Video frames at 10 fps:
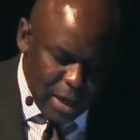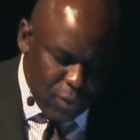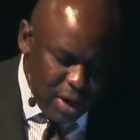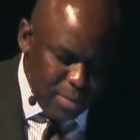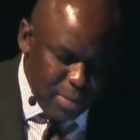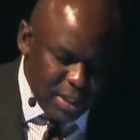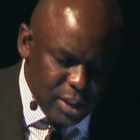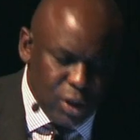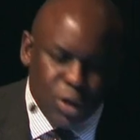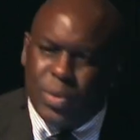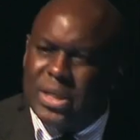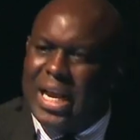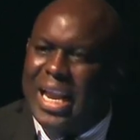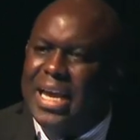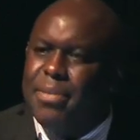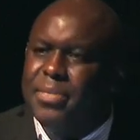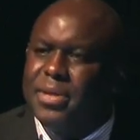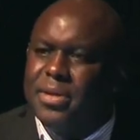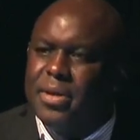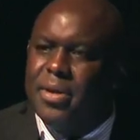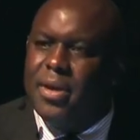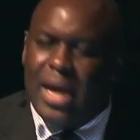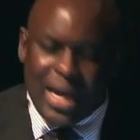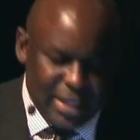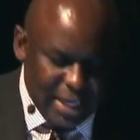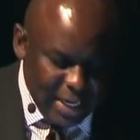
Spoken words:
a credibility to his claims as a